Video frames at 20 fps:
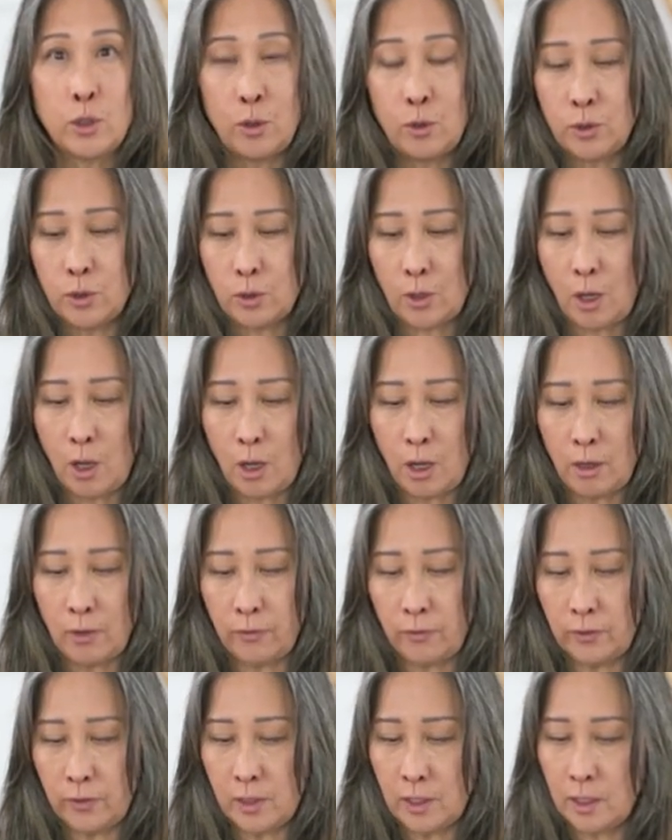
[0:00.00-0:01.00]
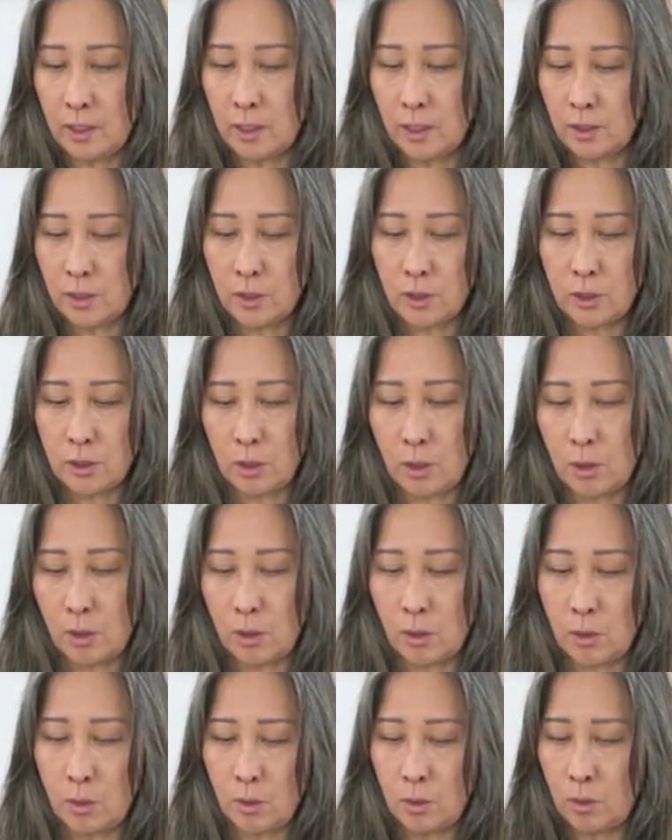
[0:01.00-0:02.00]
soft,
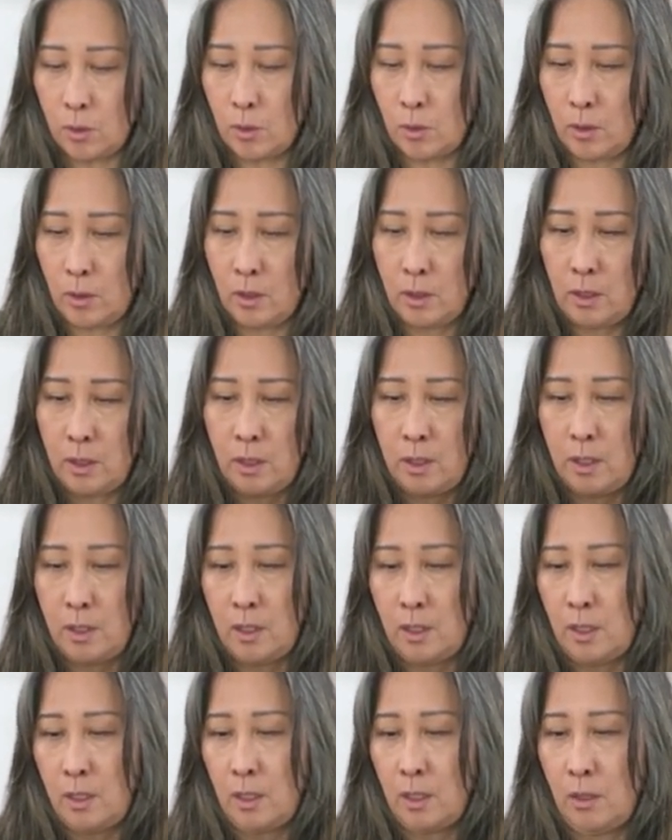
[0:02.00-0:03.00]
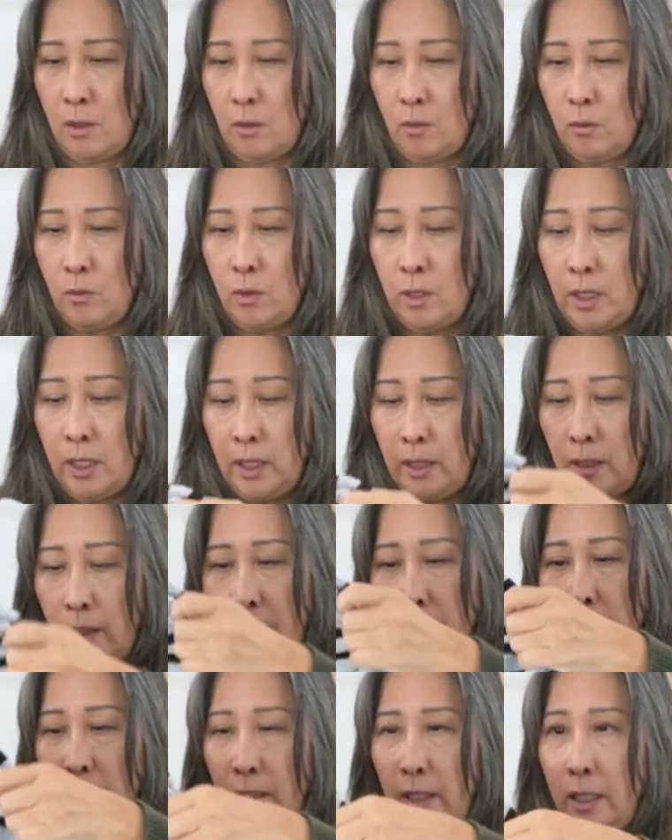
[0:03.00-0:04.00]
so really
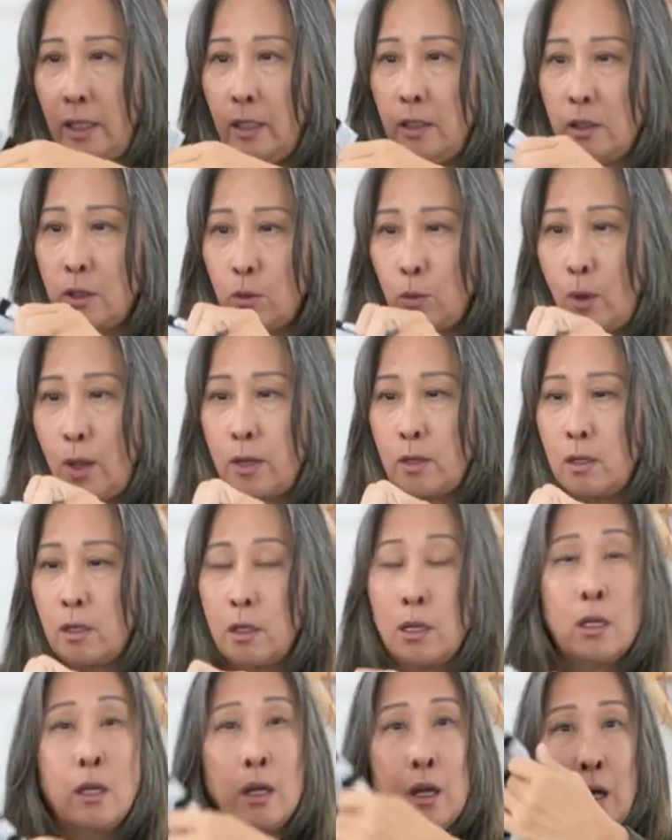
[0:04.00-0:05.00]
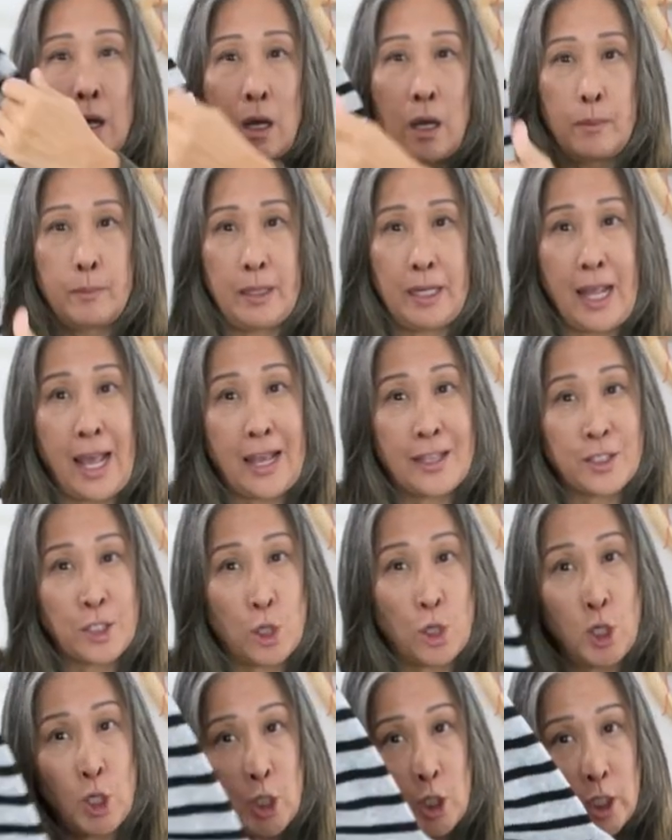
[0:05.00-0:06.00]
lovely sweater. It has a
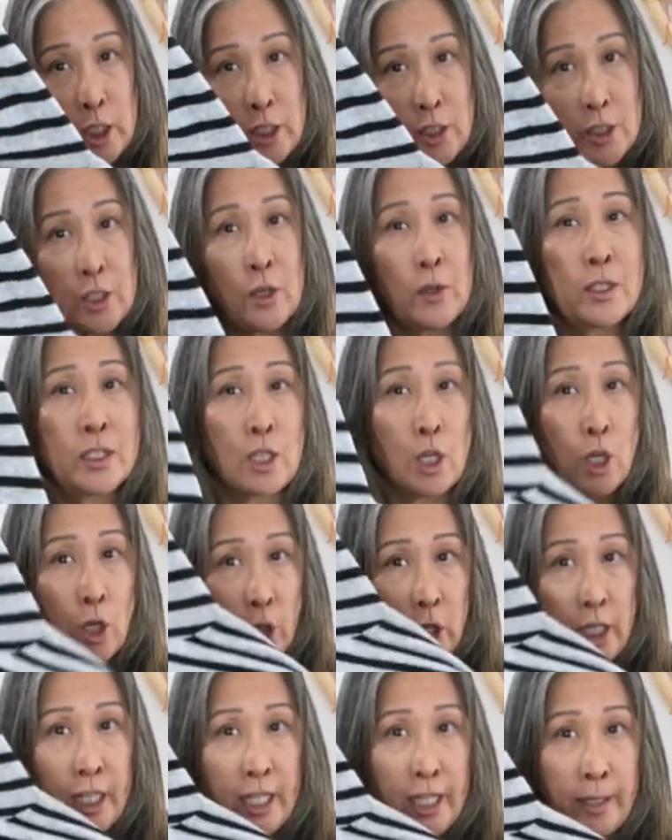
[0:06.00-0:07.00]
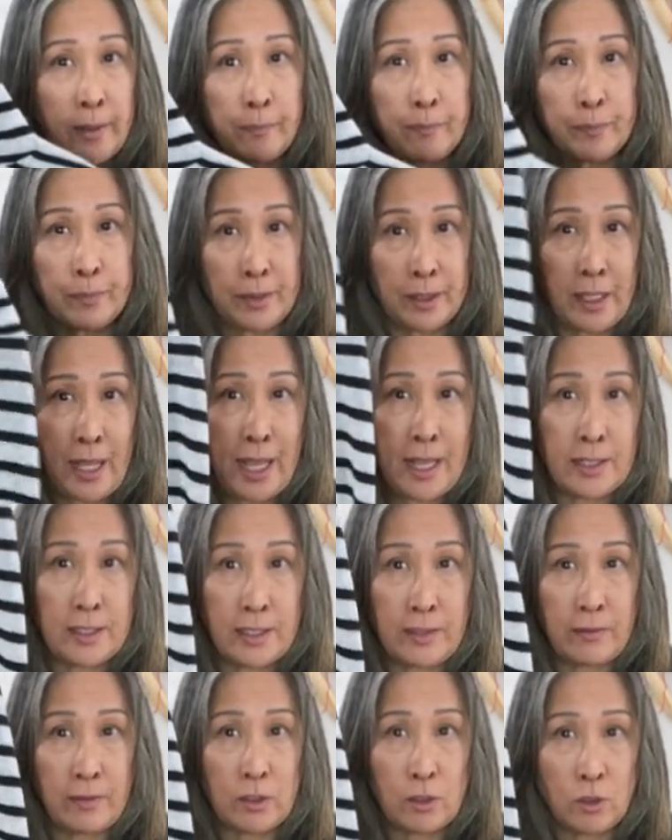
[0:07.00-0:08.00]
hood, so it's a hoodie. It has
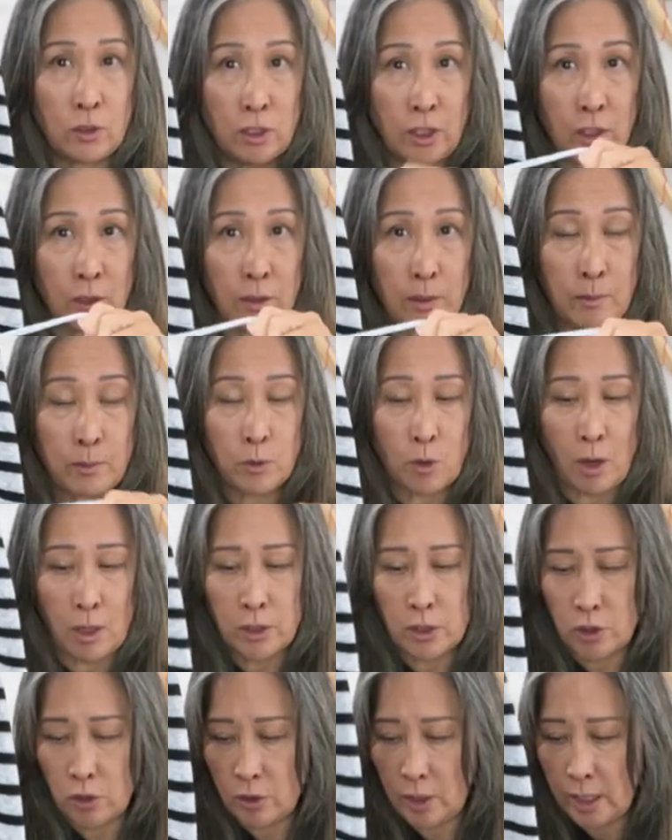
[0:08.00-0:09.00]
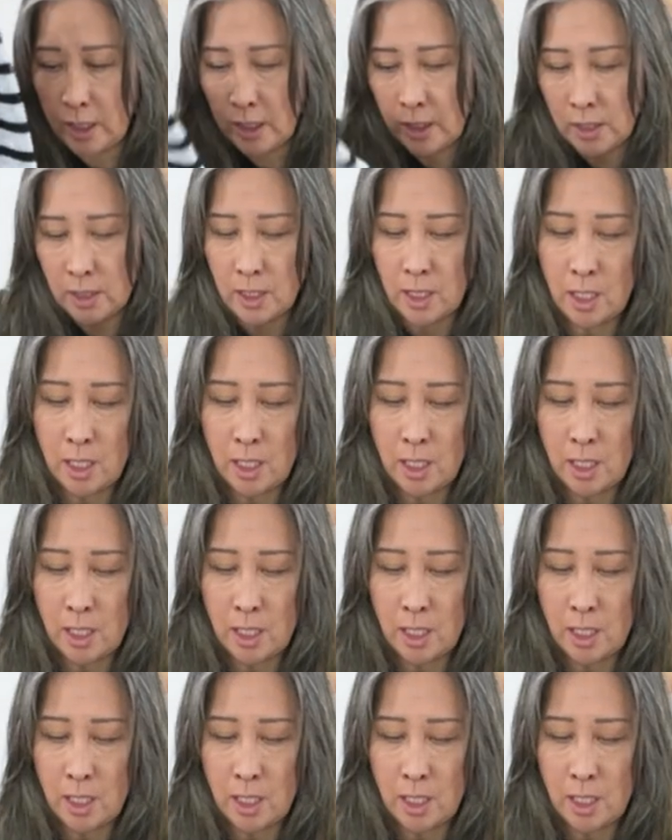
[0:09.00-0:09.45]
even, you know, some drawstrings